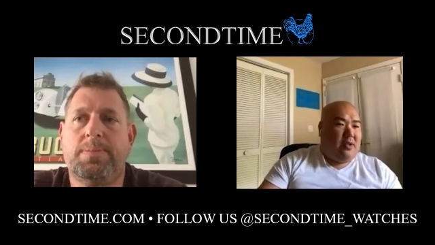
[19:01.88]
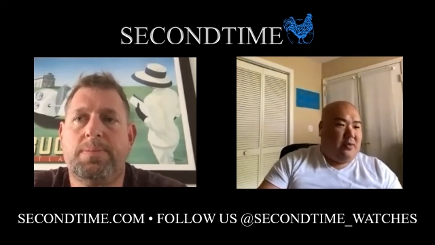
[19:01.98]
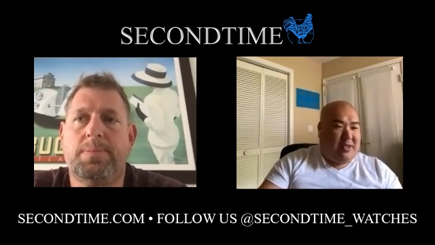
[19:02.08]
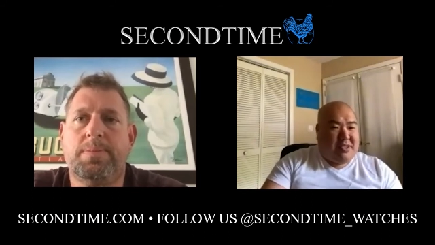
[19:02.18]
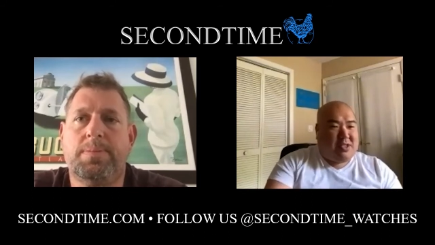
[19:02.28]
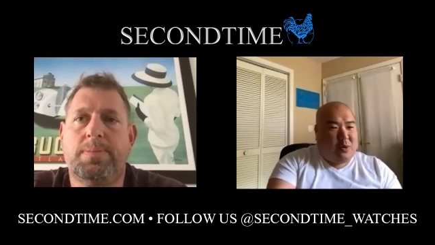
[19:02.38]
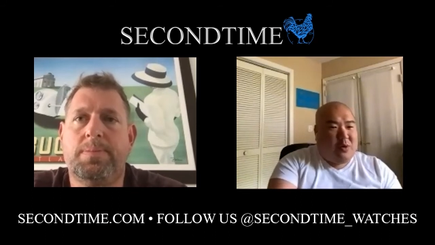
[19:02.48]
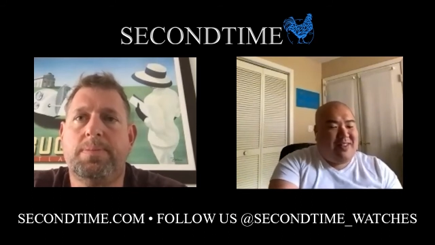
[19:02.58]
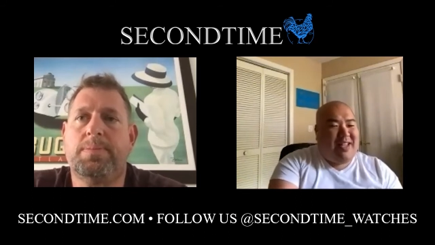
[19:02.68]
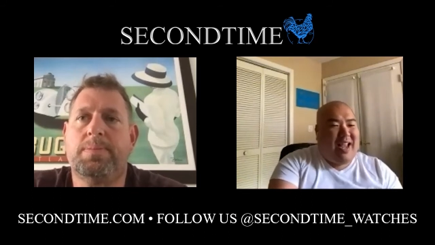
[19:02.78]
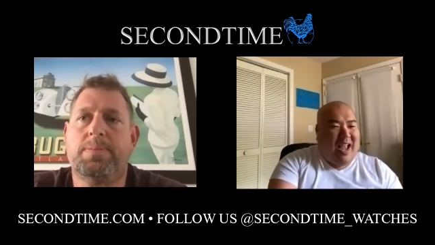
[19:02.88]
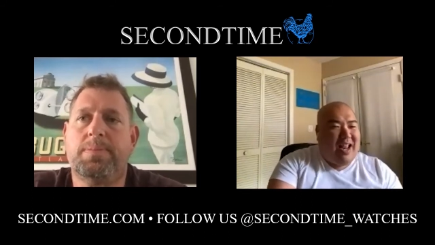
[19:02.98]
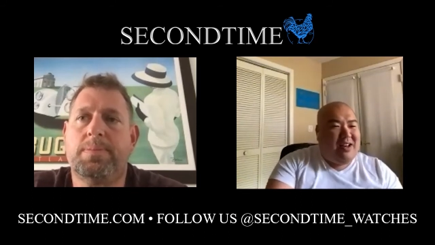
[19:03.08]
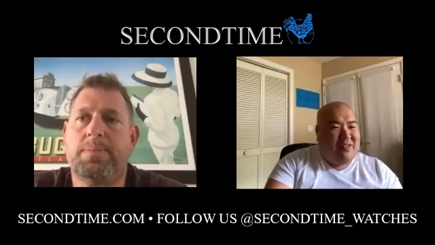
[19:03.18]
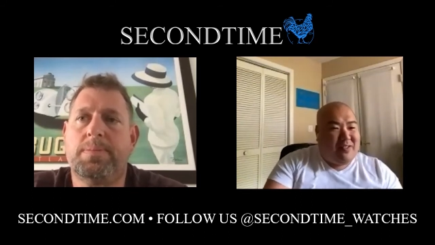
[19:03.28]
Speaker 1: this is sort of the
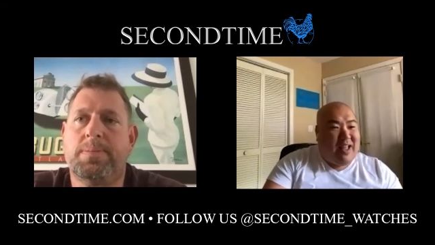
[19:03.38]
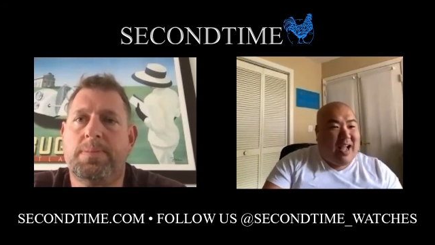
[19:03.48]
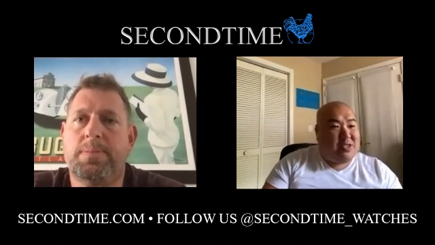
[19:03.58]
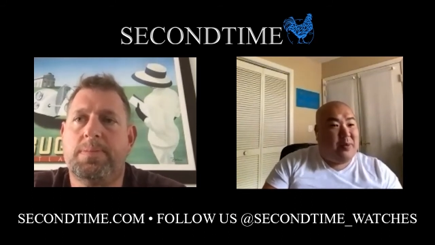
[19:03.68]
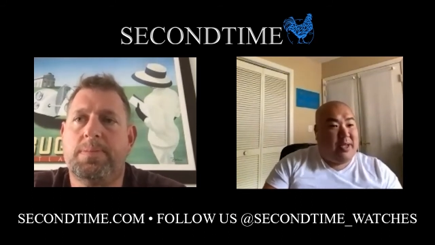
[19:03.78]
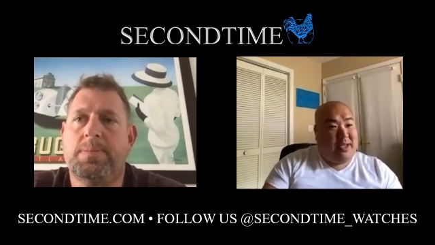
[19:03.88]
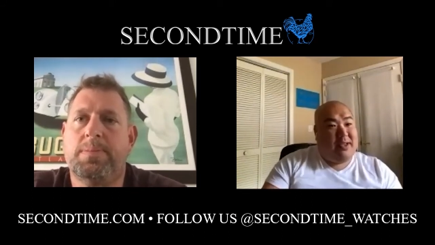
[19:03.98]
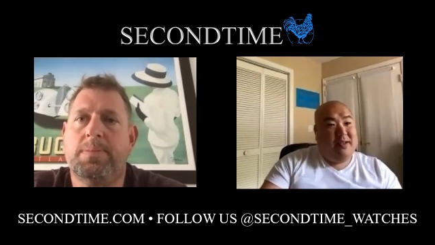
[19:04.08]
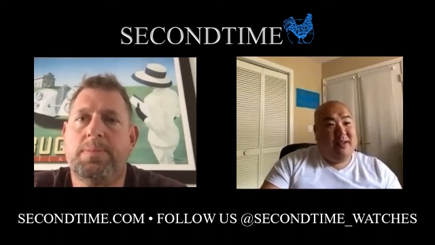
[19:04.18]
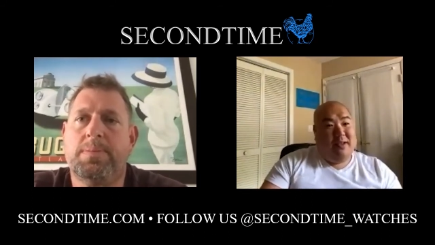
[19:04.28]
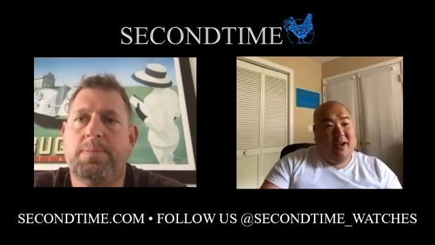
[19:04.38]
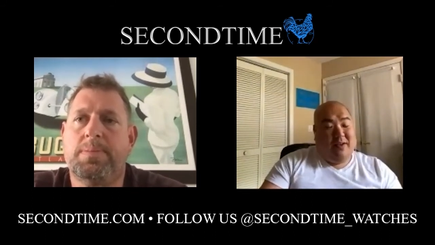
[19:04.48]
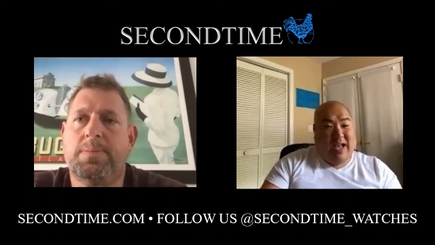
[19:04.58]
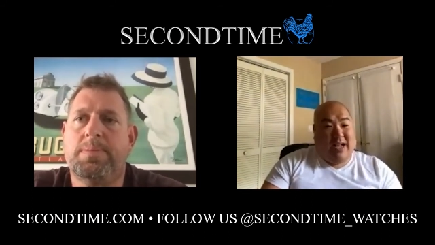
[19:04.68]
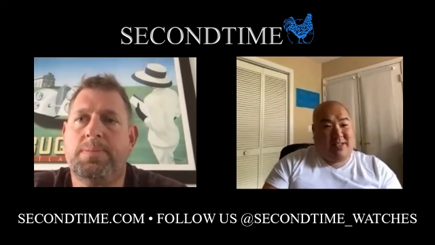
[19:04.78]
end of that tweak, of
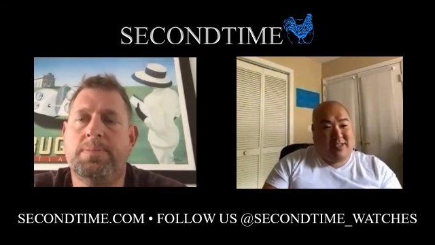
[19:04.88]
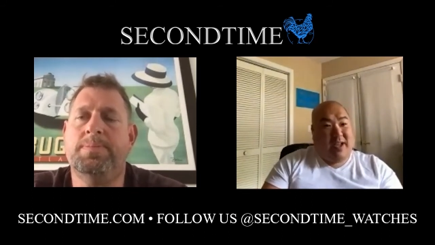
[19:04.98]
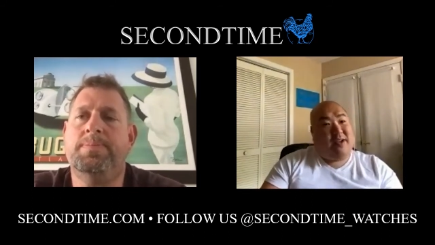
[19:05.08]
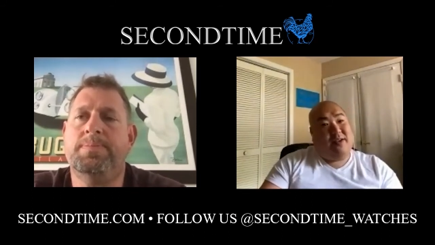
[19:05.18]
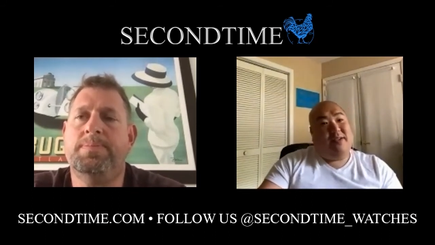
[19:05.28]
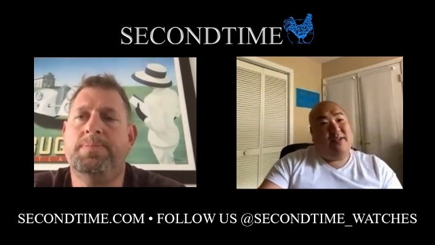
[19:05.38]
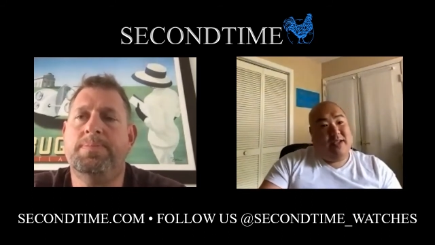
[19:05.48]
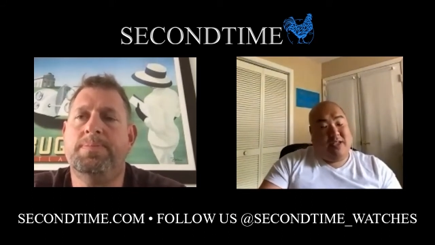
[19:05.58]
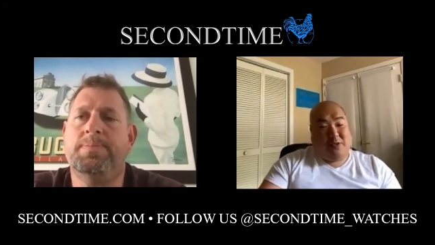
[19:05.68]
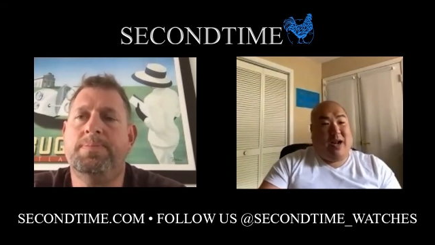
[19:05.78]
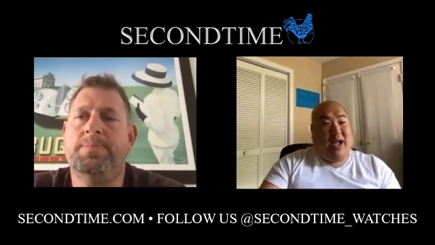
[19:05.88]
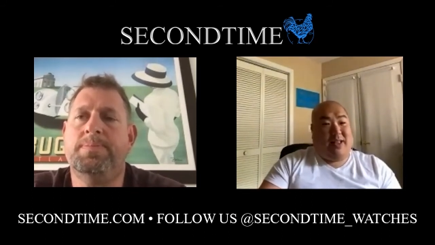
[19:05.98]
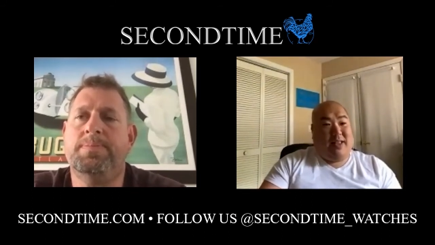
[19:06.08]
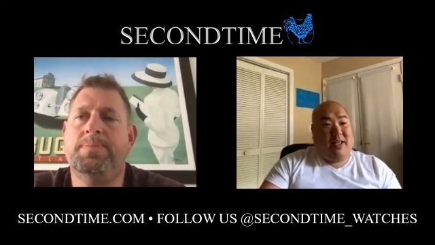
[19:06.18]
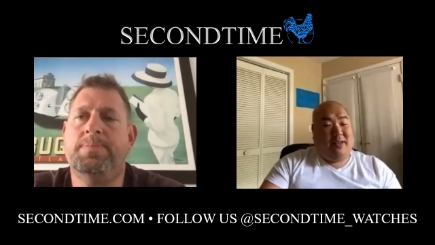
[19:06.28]
that mm-hmm. cycle, is what I
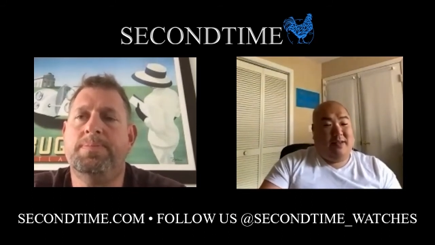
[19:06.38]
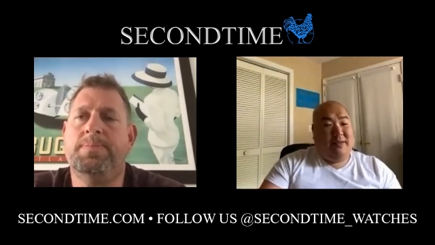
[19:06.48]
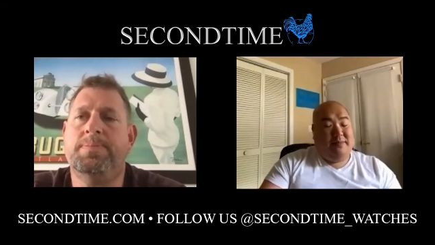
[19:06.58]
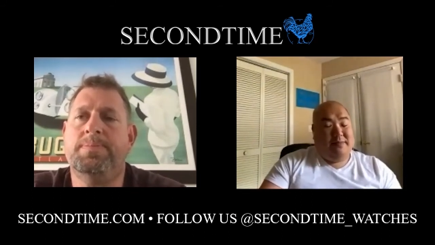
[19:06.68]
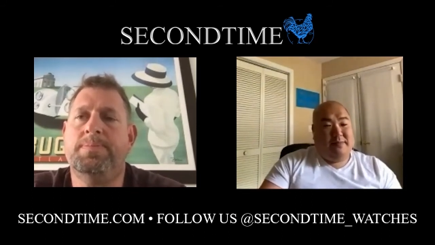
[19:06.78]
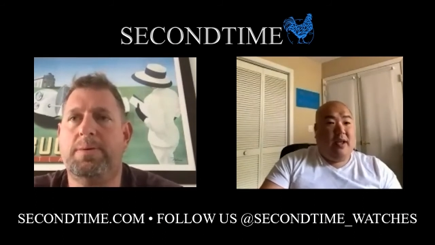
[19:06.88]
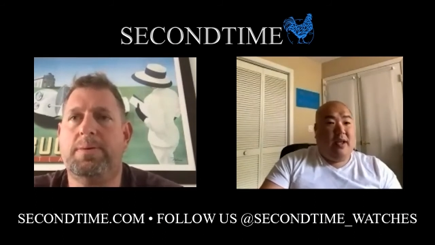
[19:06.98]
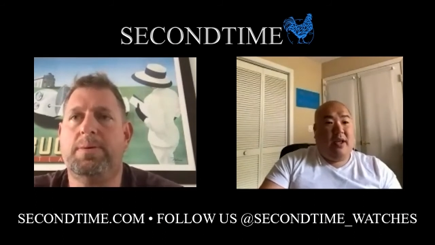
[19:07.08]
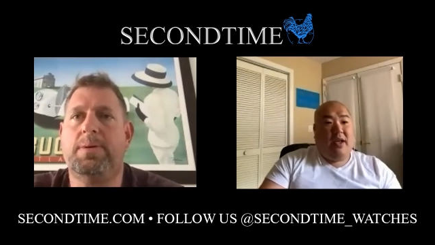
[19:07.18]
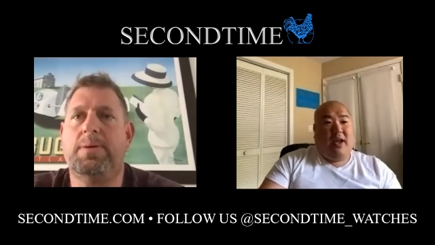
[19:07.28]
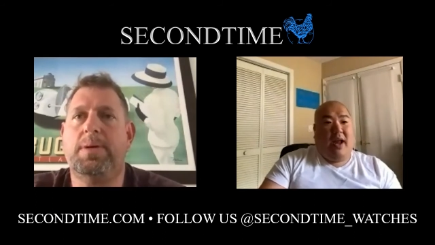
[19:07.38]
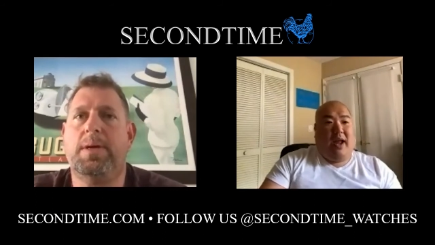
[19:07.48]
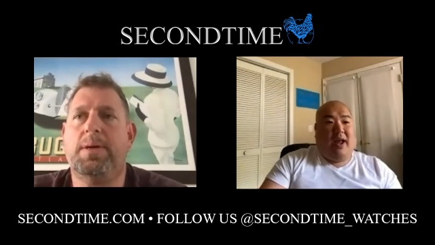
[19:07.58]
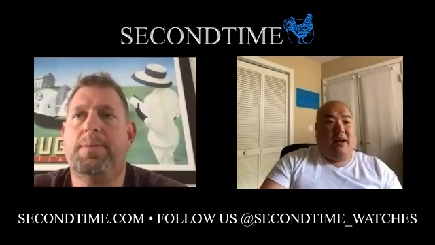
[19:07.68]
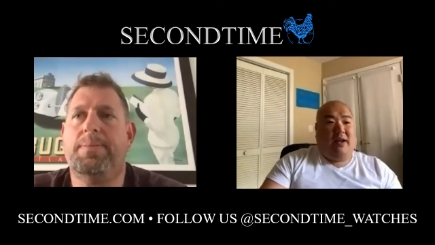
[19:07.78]
think.
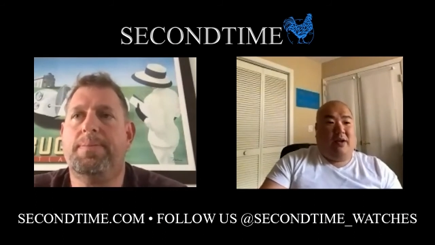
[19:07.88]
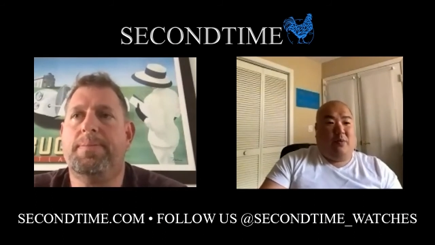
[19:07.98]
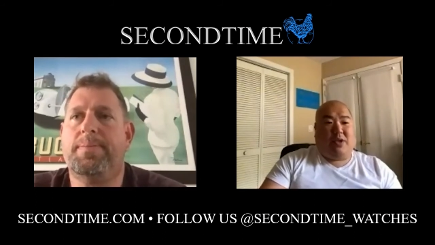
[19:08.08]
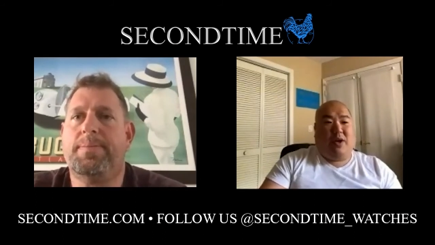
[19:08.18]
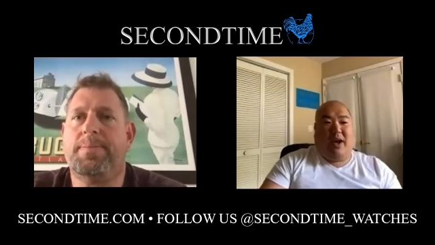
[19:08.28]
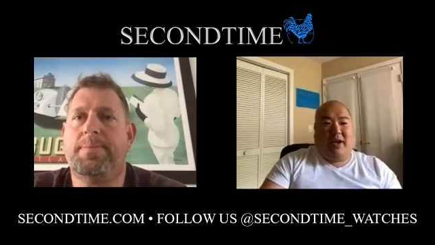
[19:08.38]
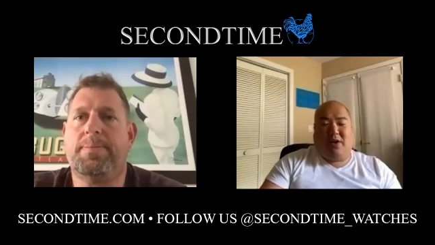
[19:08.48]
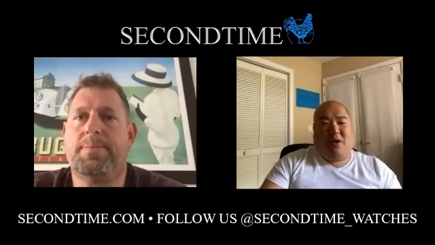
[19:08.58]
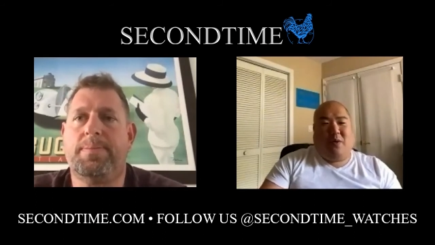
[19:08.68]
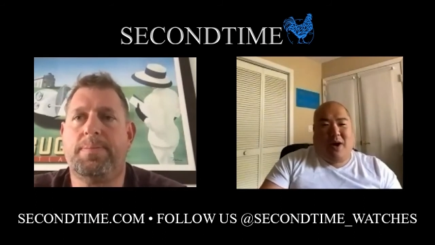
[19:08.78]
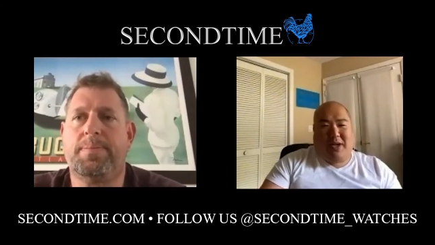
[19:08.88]
And was there is there a watch?